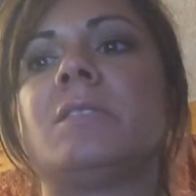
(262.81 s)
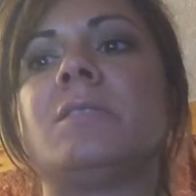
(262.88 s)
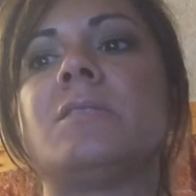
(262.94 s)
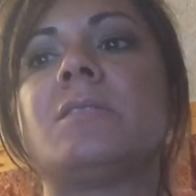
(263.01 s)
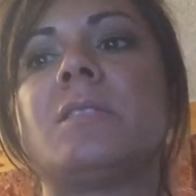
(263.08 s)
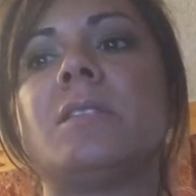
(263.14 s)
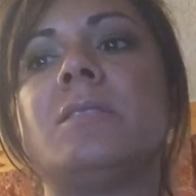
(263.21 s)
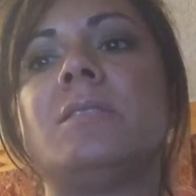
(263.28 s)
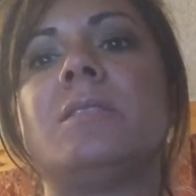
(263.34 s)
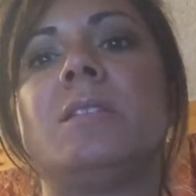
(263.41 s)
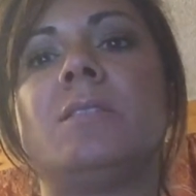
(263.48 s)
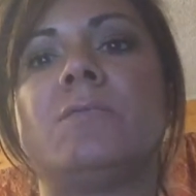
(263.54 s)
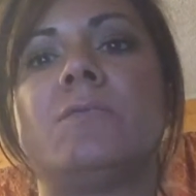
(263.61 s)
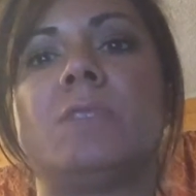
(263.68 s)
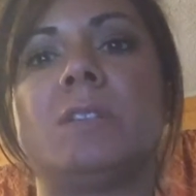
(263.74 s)
and sudden
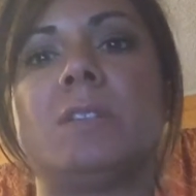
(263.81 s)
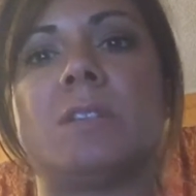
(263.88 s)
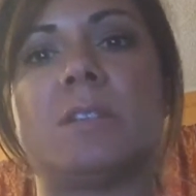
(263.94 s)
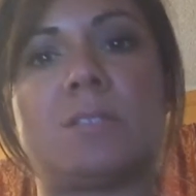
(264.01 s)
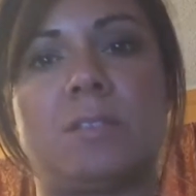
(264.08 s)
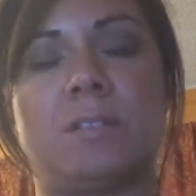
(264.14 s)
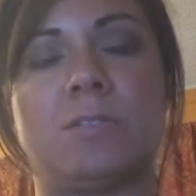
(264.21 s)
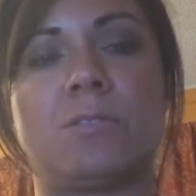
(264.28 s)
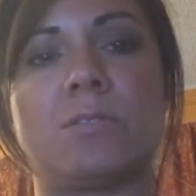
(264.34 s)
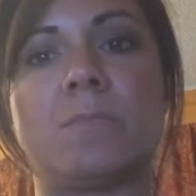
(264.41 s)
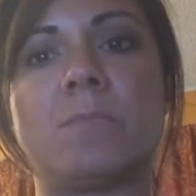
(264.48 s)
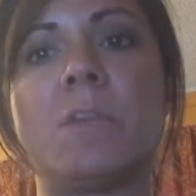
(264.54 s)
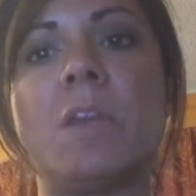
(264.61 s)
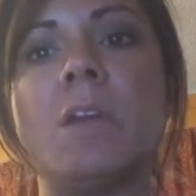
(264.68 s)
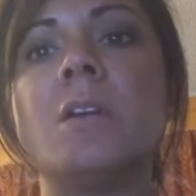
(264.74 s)
infant death syndrome.